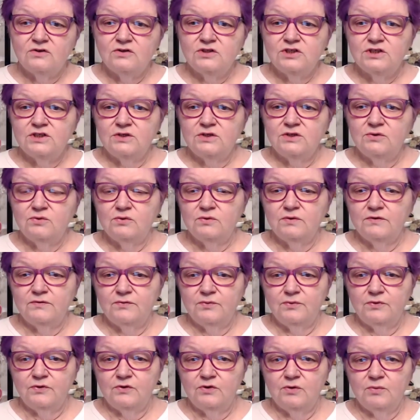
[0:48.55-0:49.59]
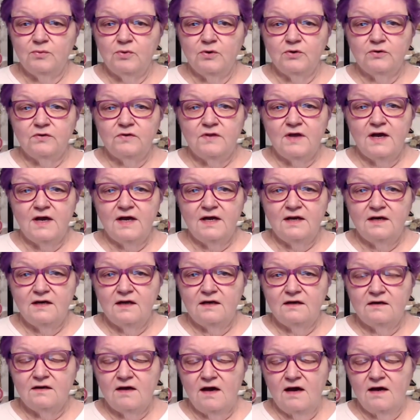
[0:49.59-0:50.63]
She will, if, with your birth date
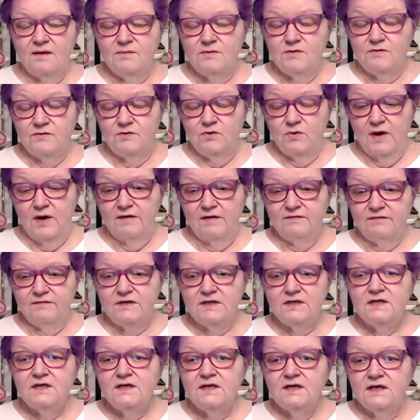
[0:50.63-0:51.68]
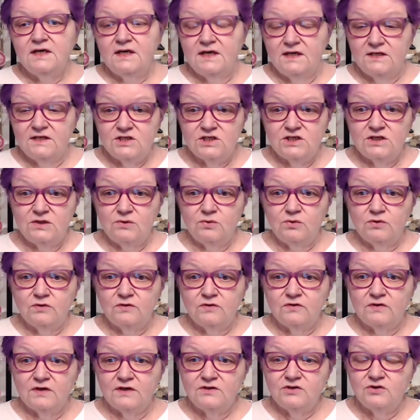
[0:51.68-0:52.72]
and time if you have it, and she will
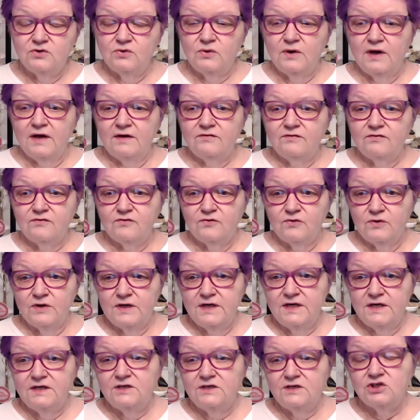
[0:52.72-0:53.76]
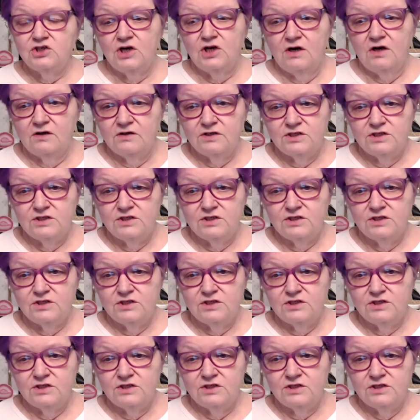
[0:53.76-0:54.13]
send you a free chart.